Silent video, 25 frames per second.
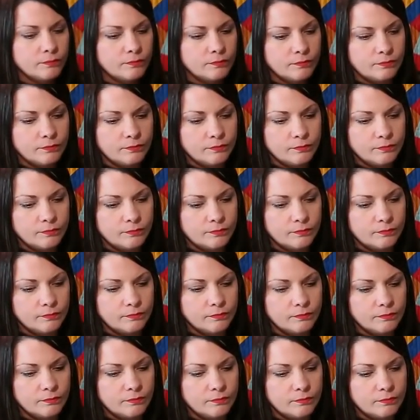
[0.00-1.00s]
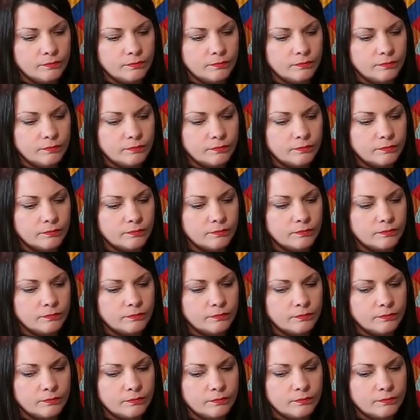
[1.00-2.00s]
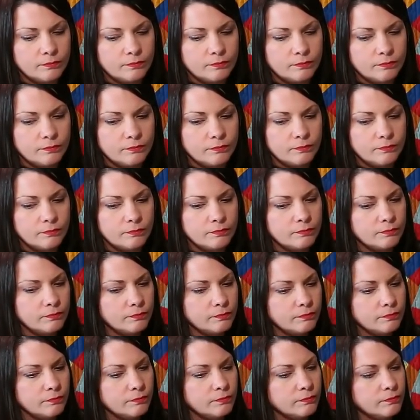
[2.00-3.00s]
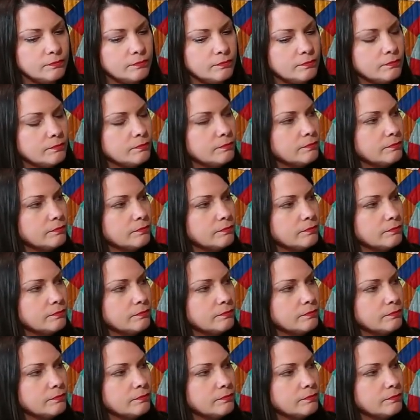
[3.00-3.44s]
(not speaking)